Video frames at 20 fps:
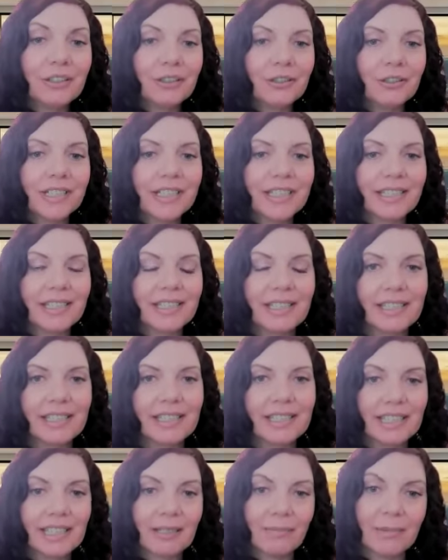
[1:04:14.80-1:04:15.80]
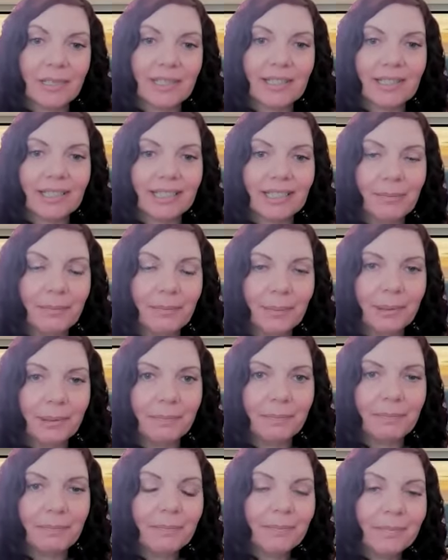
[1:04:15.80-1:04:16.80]
decreases deep sleep
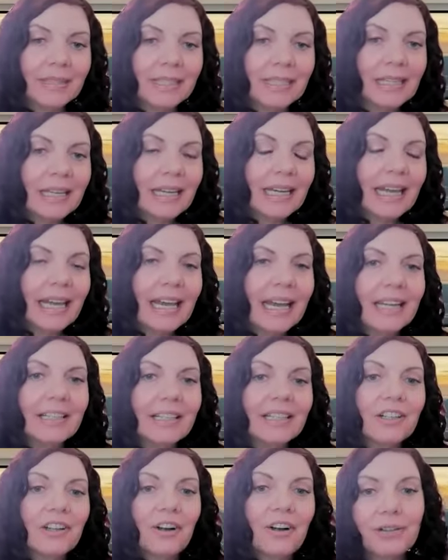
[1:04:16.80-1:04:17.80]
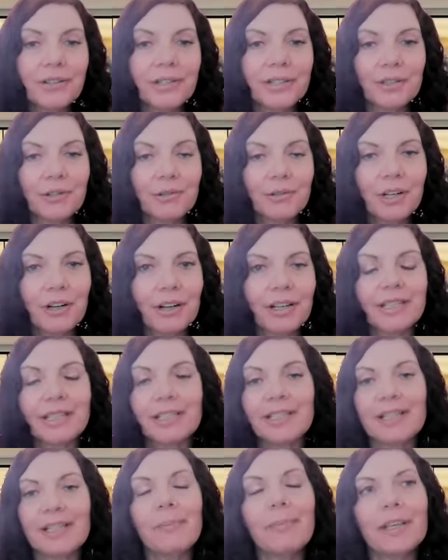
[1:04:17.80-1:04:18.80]
and it also
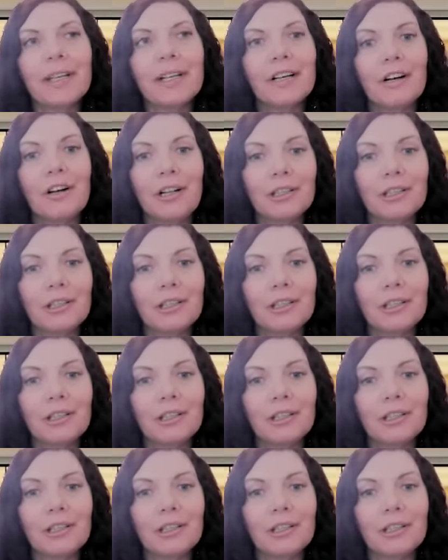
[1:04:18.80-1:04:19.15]
causes something